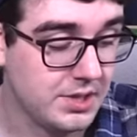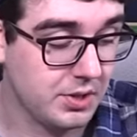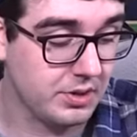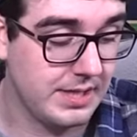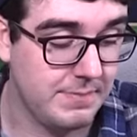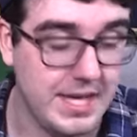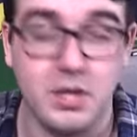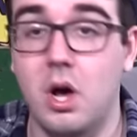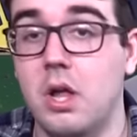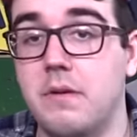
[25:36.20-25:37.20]
certainly be in
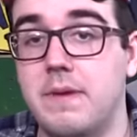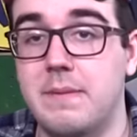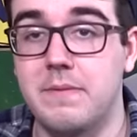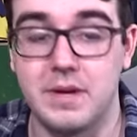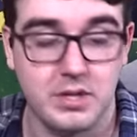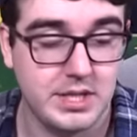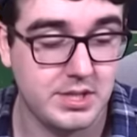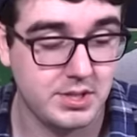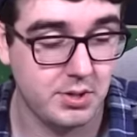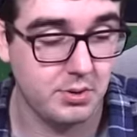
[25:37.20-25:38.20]
the Hall of Fame fairly
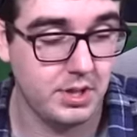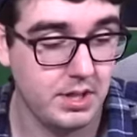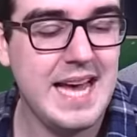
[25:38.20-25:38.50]
soon.